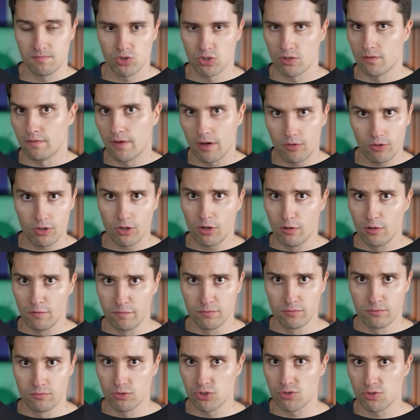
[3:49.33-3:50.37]
So very
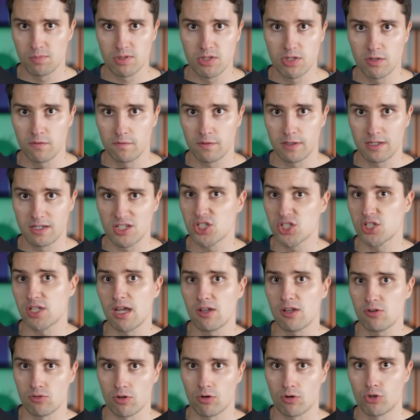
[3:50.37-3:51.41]
often, a specific
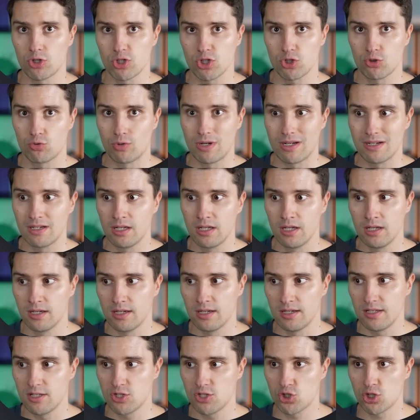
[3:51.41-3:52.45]
state on our screen
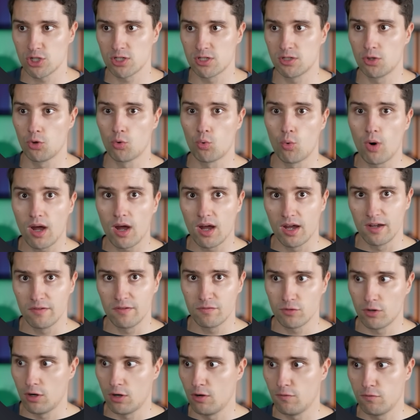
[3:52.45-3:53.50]
is just
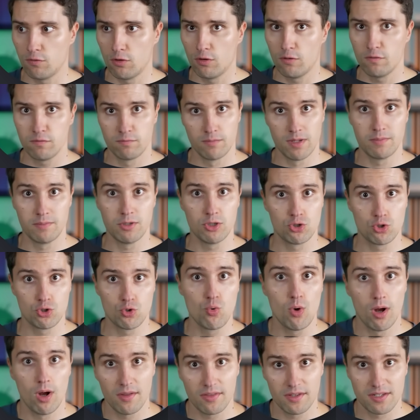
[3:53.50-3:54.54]
derived off of maybe
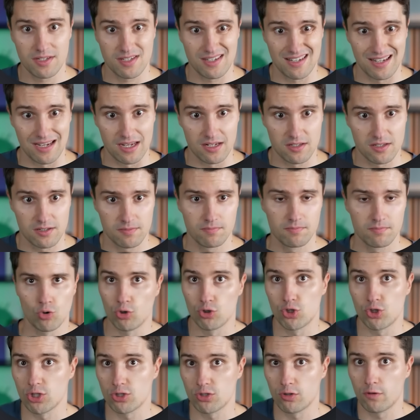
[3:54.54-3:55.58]
two other states, or
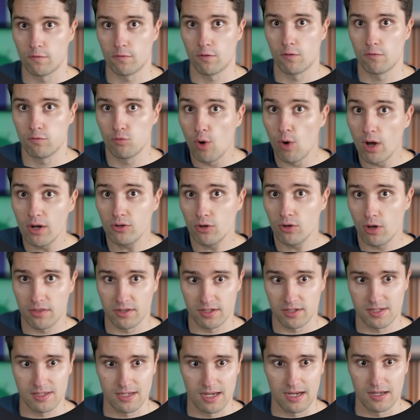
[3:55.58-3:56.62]
just off of one other
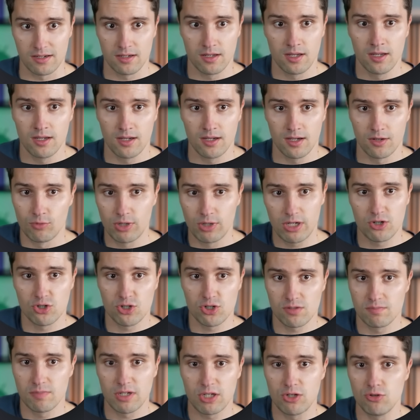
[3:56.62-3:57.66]
state. And we can
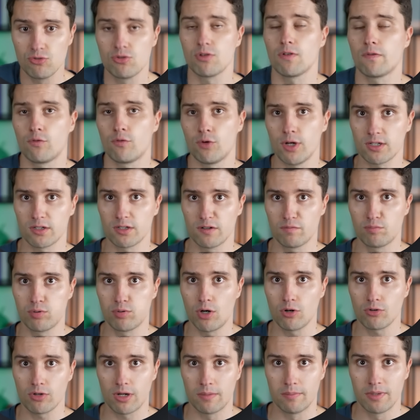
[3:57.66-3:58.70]
just make use of reactive
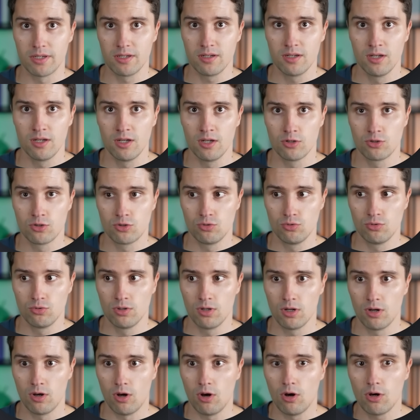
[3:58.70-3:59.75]
programming to
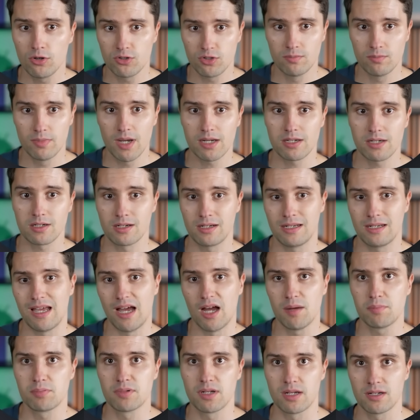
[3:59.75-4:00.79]
automatically
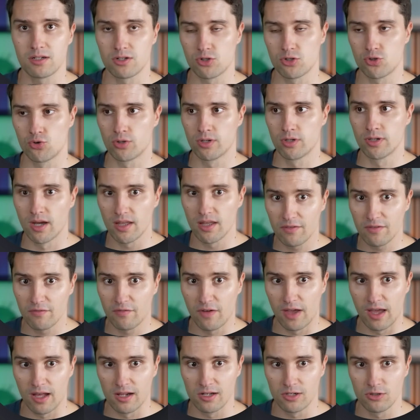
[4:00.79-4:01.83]
update a certain
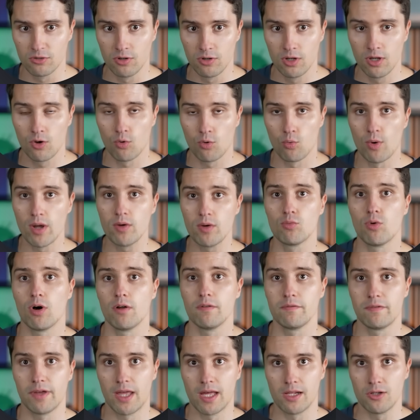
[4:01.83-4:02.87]
value when
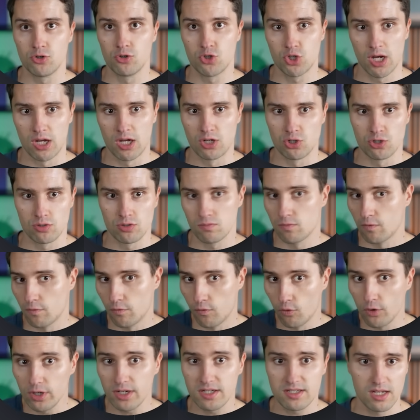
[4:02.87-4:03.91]
one value changes.
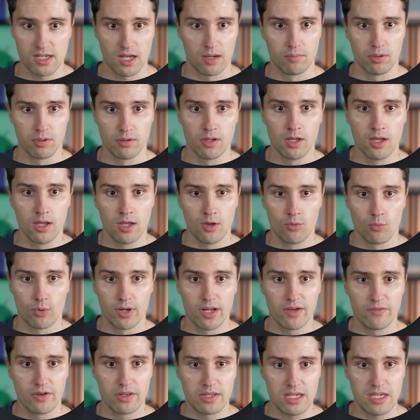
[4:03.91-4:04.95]
For example,
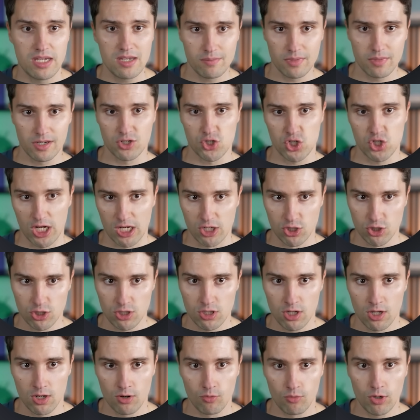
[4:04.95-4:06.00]
whenever the email changes,
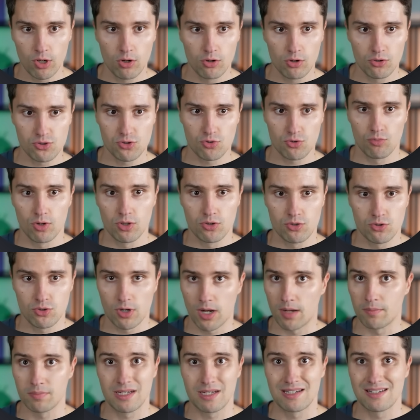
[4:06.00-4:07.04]
we also want to
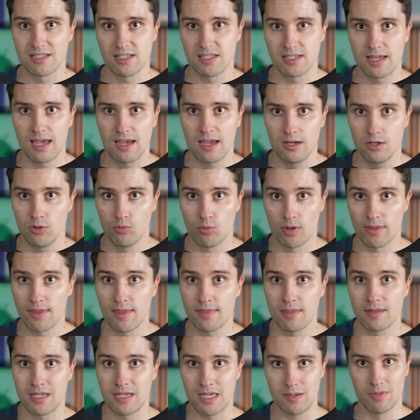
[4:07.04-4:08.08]
update a state whether
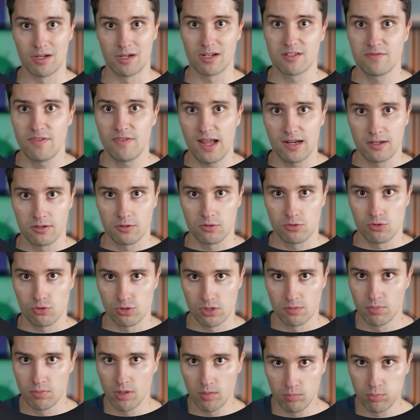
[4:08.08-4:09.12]
that email is valid. So a
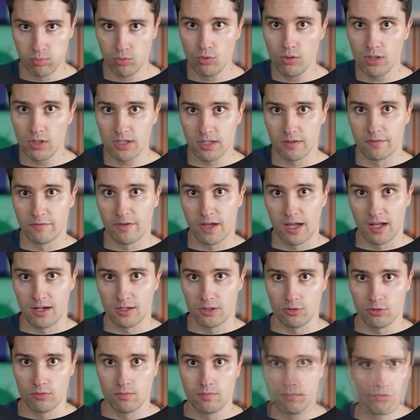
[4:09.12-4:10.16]
simple Boolean
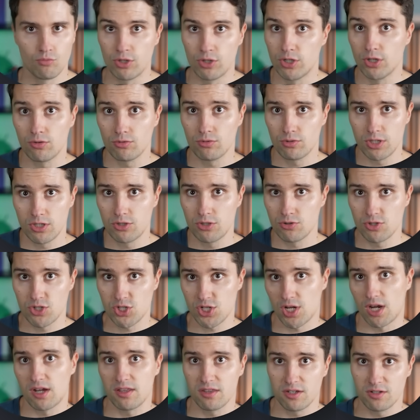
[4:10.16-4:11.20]
value. We don't need to
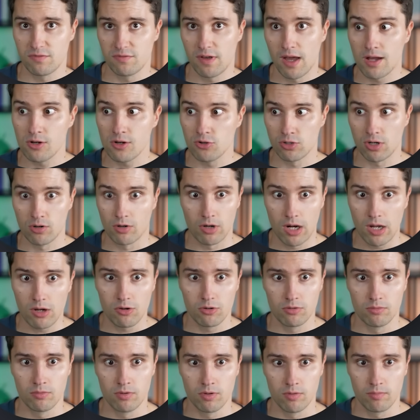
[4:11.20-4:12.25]
assign this value in our
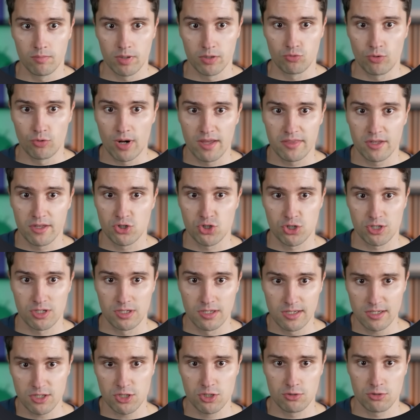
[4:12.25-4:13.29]
own, but rather just
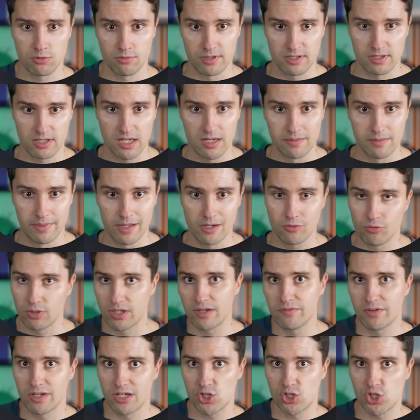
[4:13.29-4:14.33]
listen to this email
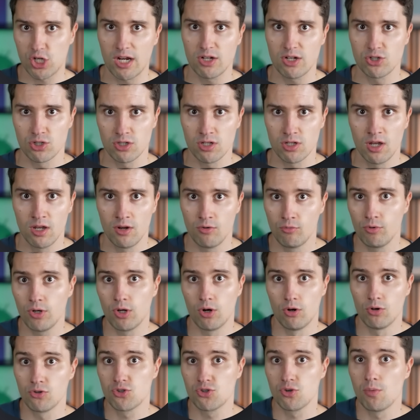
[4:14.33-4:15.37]
whenever it changes. We
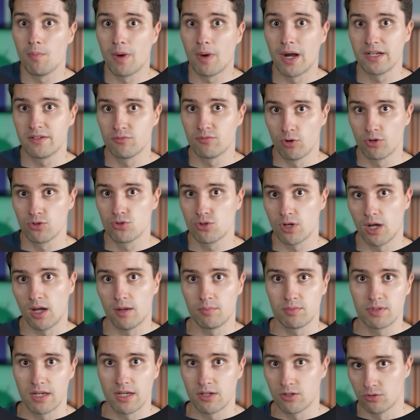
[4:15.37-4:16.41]
also might want to
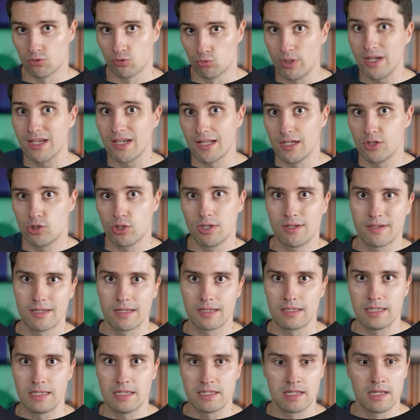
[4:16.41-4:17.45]
update and recalculate
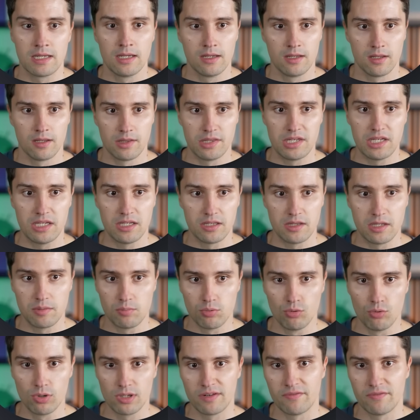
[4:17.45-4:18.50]
at least the
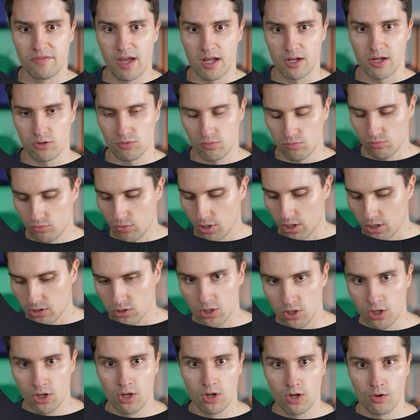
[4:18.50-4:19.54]
Boolean value. And
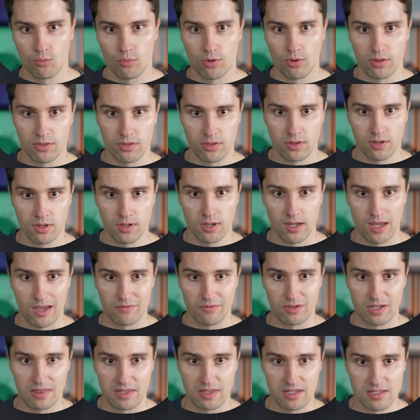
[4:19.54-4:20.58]
with
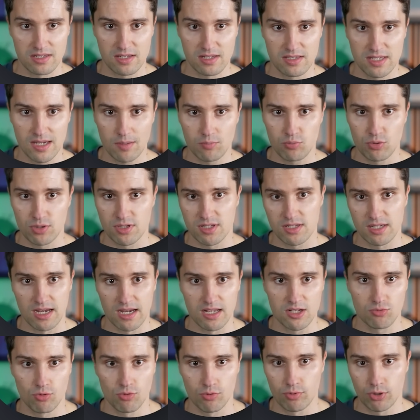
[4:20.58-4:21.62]
having these separate
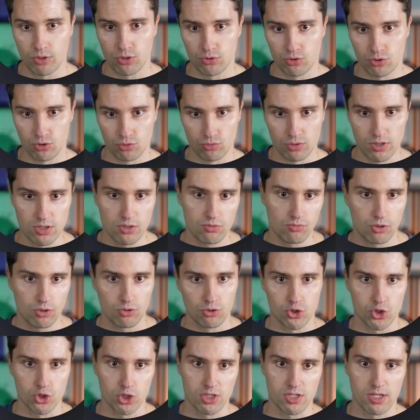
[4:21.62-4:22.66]
states, what we could do is we
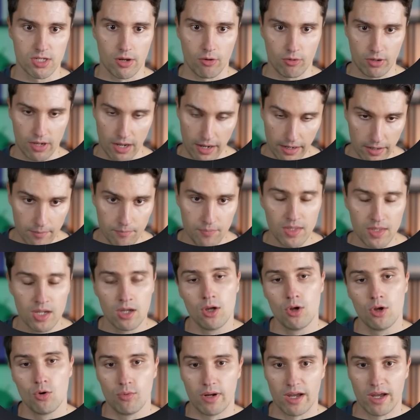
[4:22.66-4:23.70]
could just say, okay,
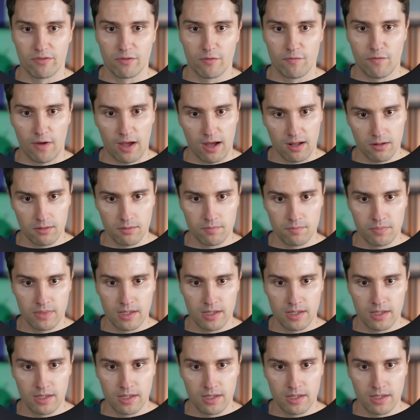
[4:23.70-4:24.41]
we have a val.